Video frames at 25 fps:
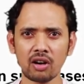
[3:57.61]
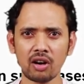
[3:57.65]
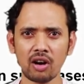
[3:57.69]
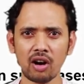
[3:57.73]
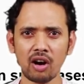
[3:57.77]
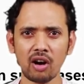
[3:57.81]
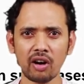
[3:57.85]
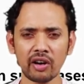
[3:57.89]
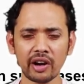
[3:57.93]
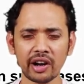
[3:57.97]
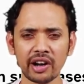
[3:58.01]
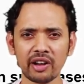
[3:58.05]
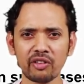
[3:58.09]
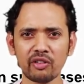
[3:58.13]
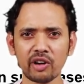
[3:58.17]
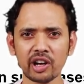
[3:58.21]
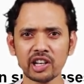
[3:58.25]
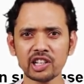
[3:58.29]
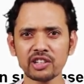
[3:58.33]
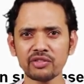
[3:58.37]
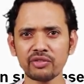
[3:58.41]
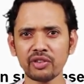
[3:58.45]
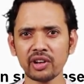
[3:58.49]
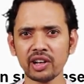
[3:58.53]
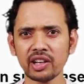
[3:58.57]
or a
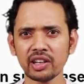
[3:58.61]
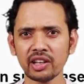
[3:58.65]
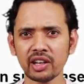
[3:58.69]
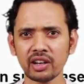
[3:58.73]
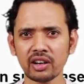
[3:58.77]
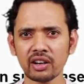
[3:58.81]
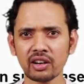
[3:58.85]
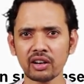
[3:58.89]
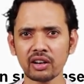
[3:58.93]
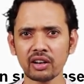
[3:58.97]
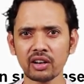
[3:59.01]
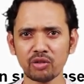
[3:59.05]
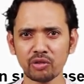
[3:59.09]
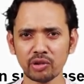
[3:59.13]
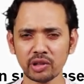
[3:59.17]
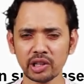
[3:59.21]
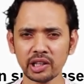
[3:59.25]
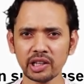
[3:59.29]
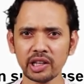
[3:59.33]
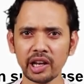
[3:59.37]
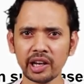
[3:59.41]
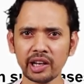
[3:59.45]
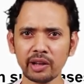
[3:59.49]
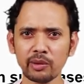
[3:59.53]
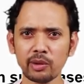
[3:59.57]
device failure within
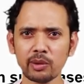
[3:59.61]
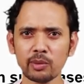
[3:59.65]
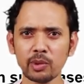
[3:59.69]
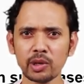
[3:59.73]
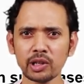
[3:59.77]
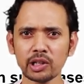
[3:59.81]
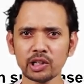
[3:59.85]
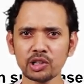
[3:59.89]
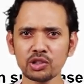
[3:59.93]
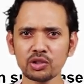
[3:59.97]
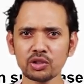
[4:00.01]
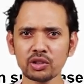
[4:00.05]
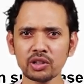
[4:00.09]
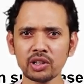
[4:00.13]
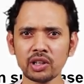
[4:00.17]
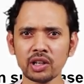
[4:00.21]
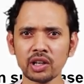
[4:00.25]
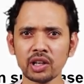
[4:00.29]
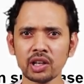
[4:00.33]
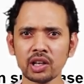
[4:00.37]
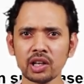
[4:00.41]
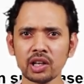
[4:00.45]
that availability zone.